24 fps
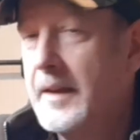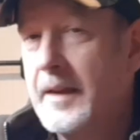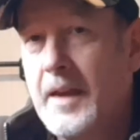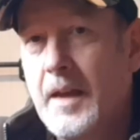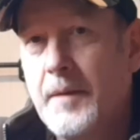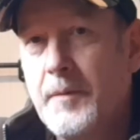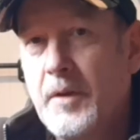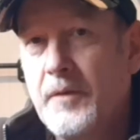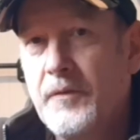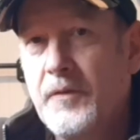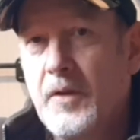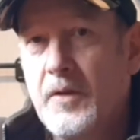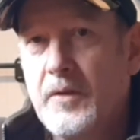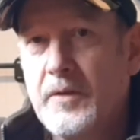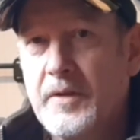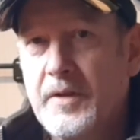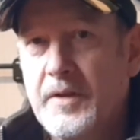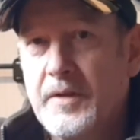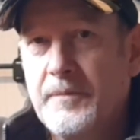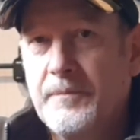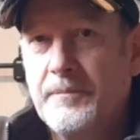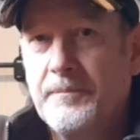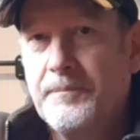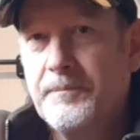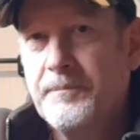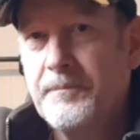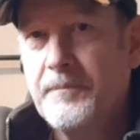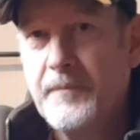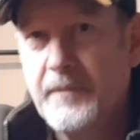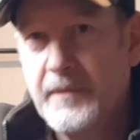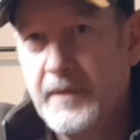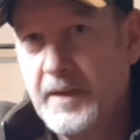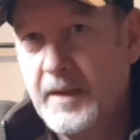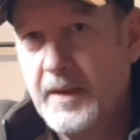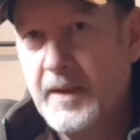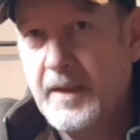Gamo Phox.
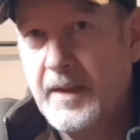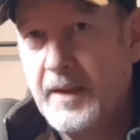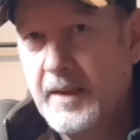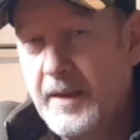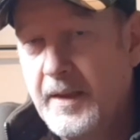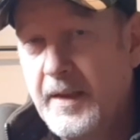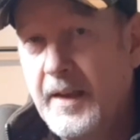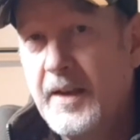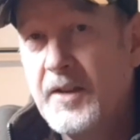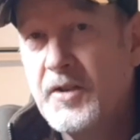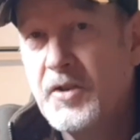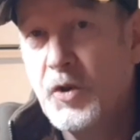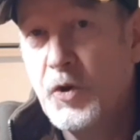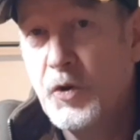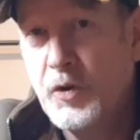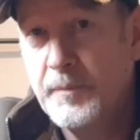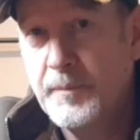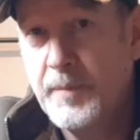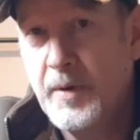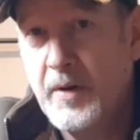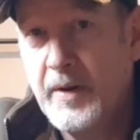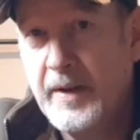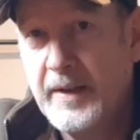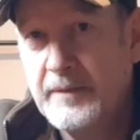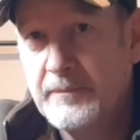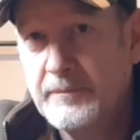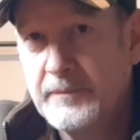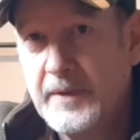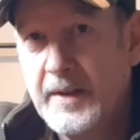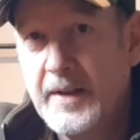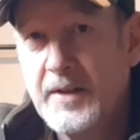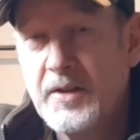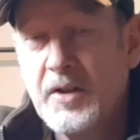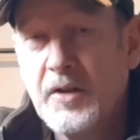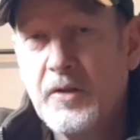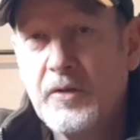It's a good buy,
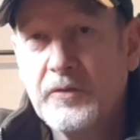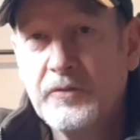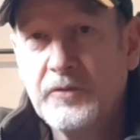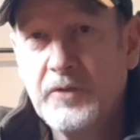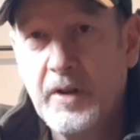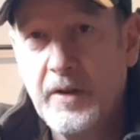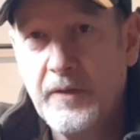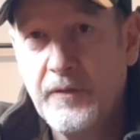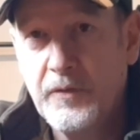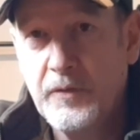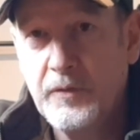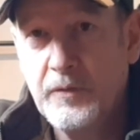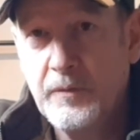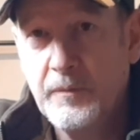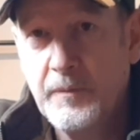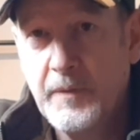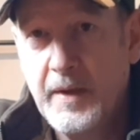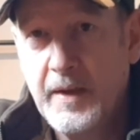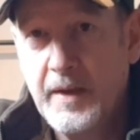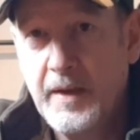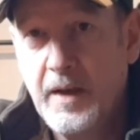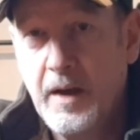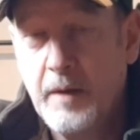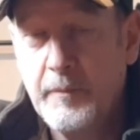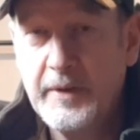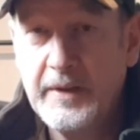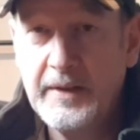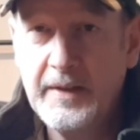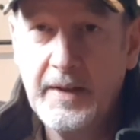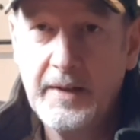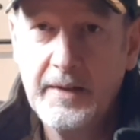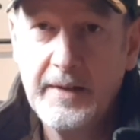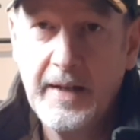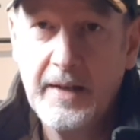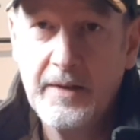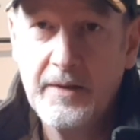it's a good rifle. I'm a
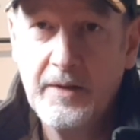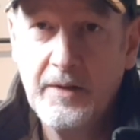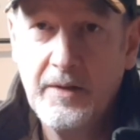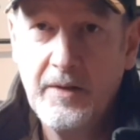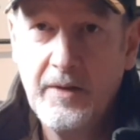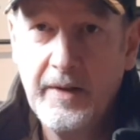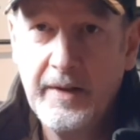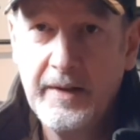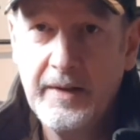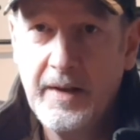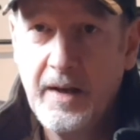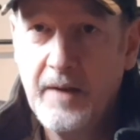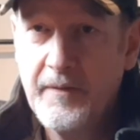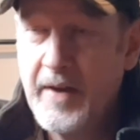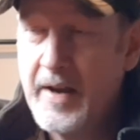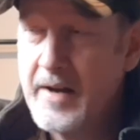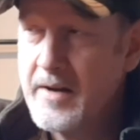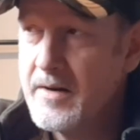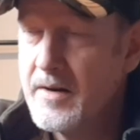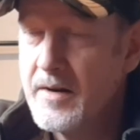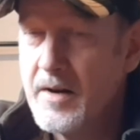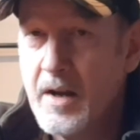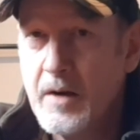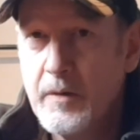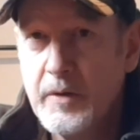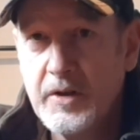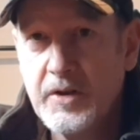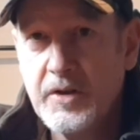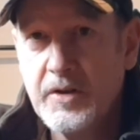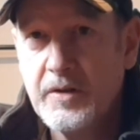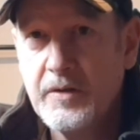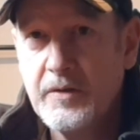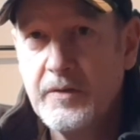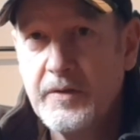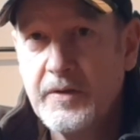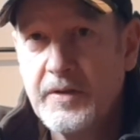year down the line, I've had no
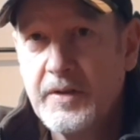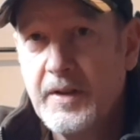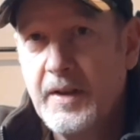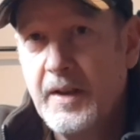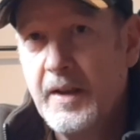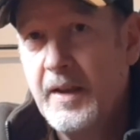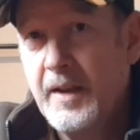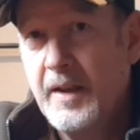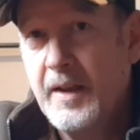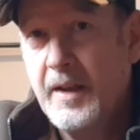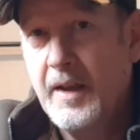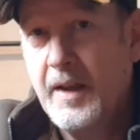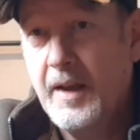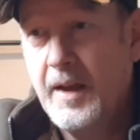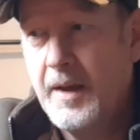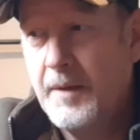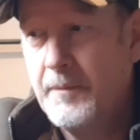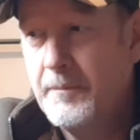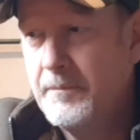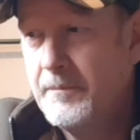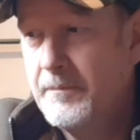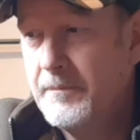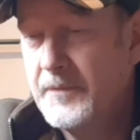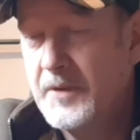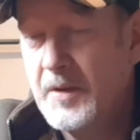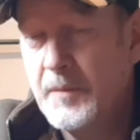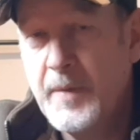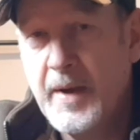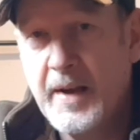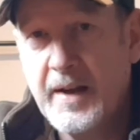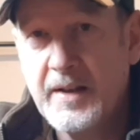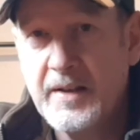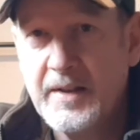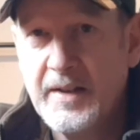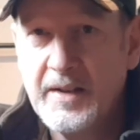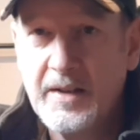issues. The
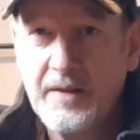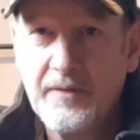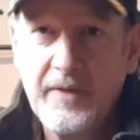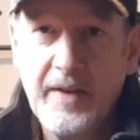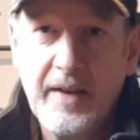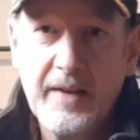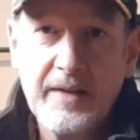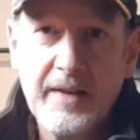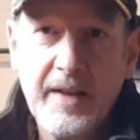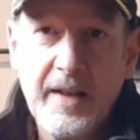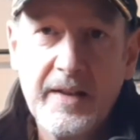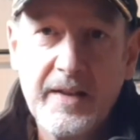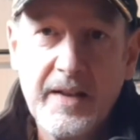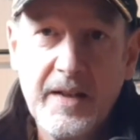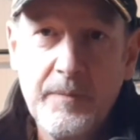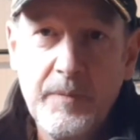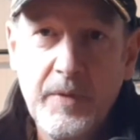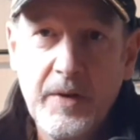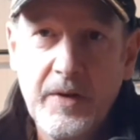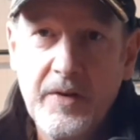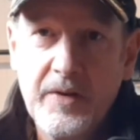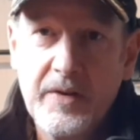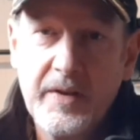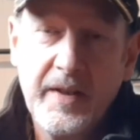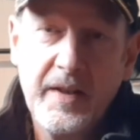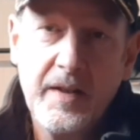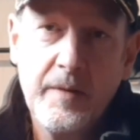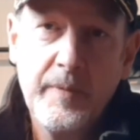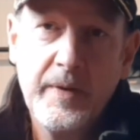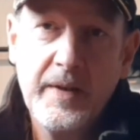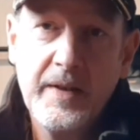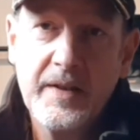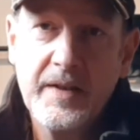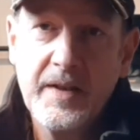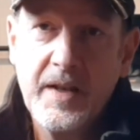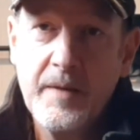magazines are fantastic because they're
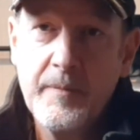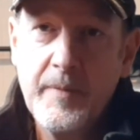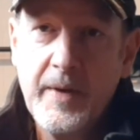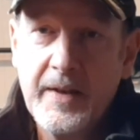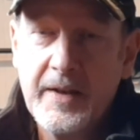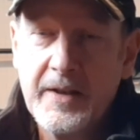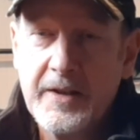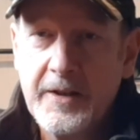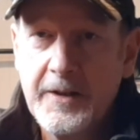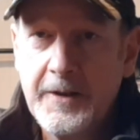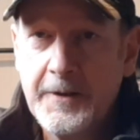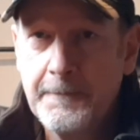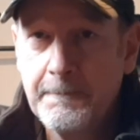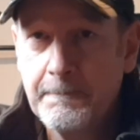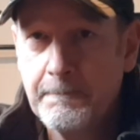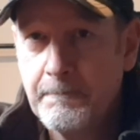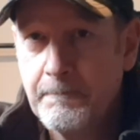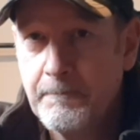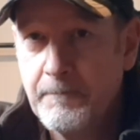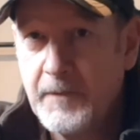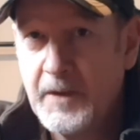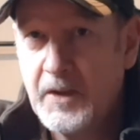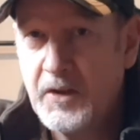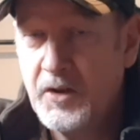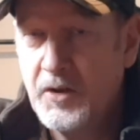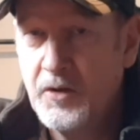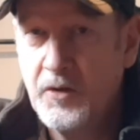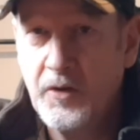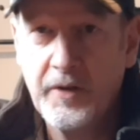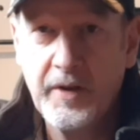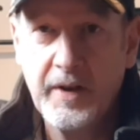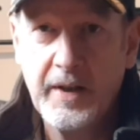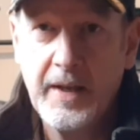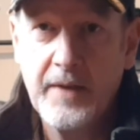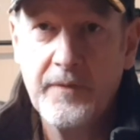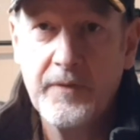the PSA magazine. You're not
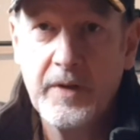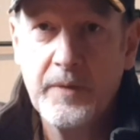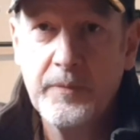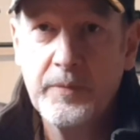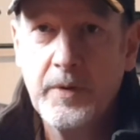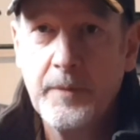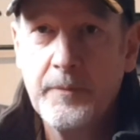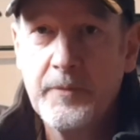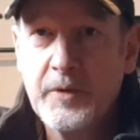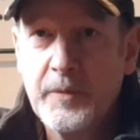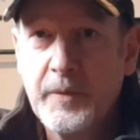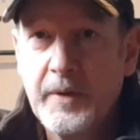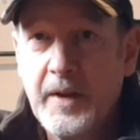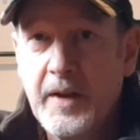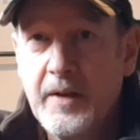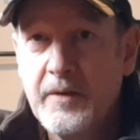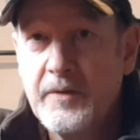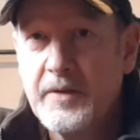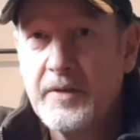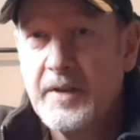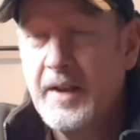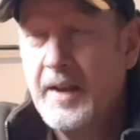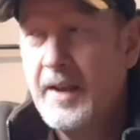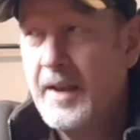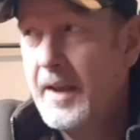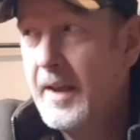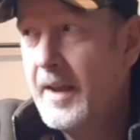going to have any problems with those.